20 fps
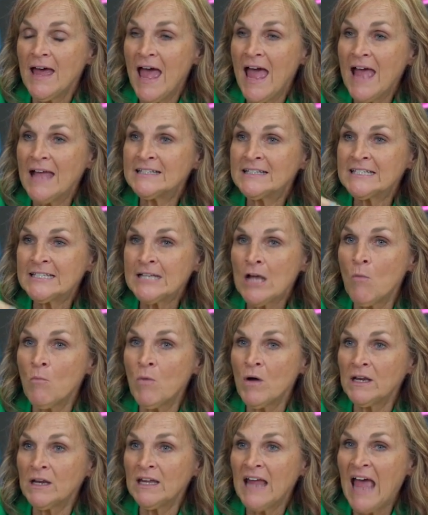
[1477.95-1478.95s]
and
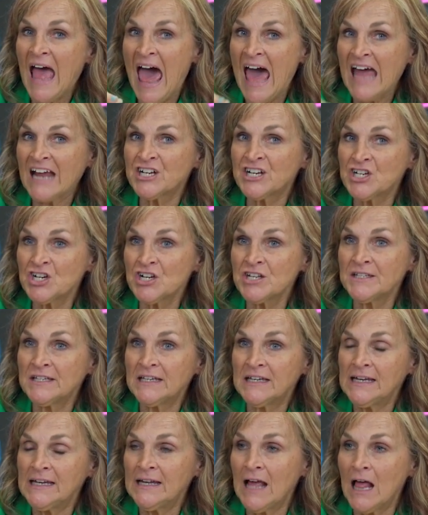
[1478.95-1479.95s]
somebody
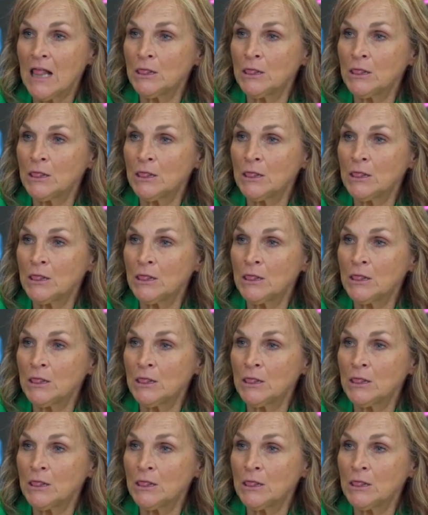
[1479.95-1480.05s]
actually